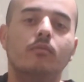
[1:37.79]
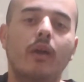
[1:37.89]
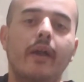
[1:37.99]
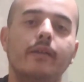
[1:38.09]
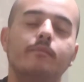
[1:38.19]

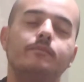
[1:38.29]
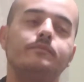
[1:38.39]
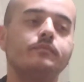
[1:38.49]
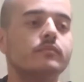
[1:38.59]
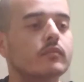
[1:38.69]
right?
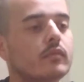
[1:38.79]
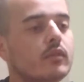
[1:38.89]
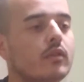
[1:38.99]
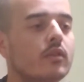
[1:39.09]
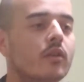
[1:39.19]

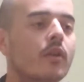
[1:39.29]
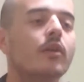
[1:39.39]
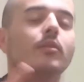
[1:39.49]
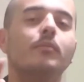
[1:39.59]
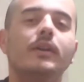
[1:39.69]

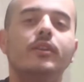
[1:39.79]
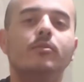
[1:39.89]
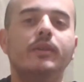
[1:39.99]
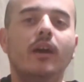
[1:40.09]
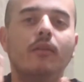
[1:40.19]
But
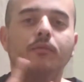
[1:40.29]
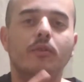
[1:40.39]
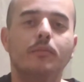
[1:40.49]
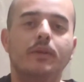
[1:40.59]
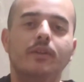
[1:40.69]
hear me out
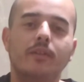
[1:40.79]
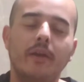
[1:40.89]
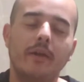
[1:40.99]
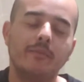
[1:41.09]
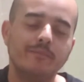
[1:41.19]
for a minute
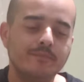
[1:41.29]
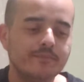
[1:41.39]
there.